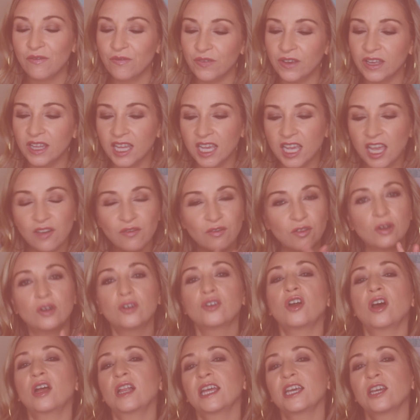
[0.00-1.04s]
feel like I've
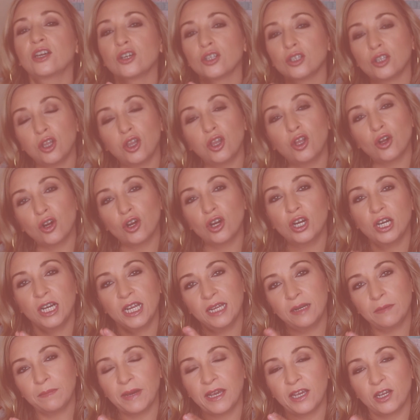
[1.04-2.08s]
learned all I could learn
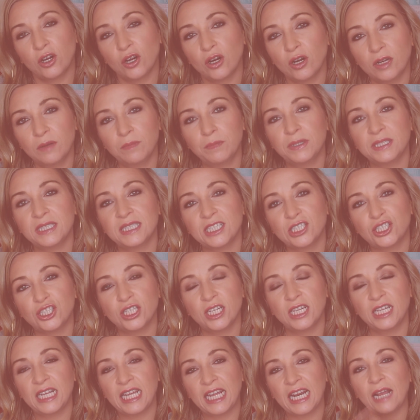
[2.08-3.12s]
in my current
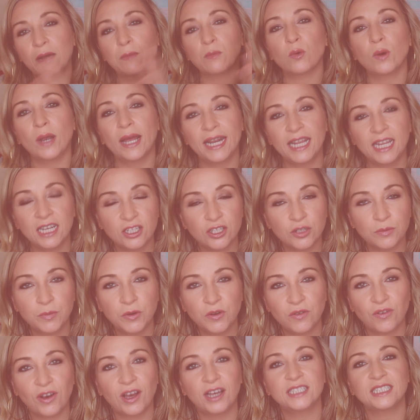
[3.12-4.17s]
position and I'm ready to
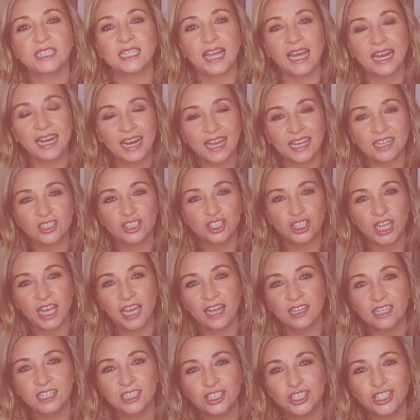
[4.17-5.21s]
move on to that next
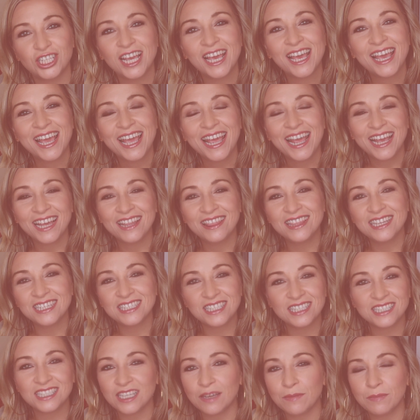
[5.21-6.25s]
challenge. And
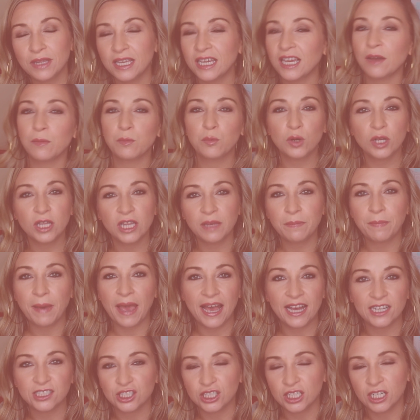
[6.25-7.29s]
this is something I'm really
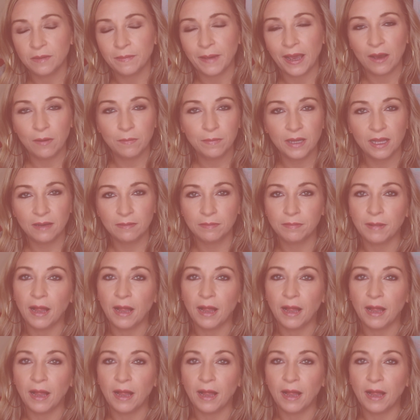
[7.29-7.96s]
passionate about, blah, blah,